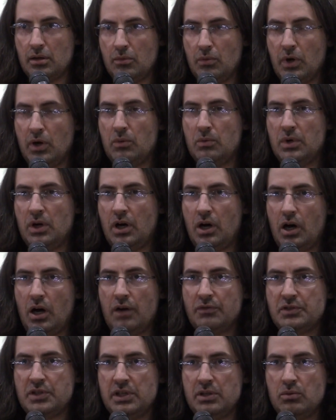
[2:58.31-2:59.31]
Well,
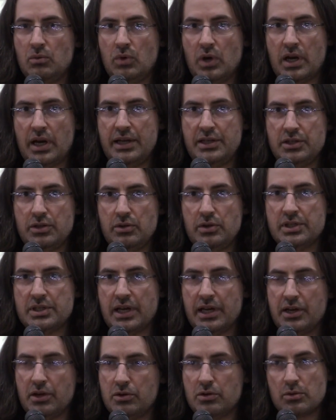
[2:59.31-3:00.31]
often what I do
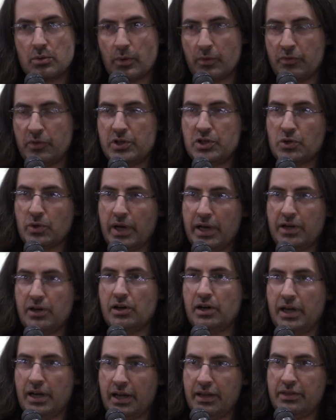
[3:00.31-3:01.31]
is I go to the
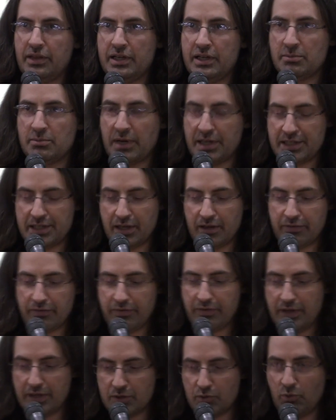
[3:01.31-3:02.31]
refrigerator and I to
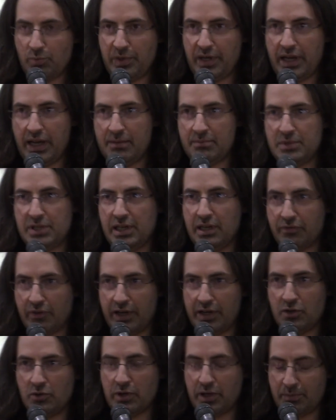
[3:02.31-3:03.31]
myself, this will be empty if
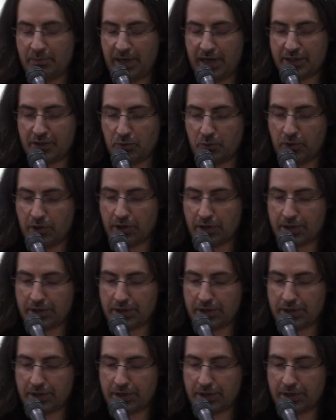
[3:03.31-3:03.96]
I don't get back to work.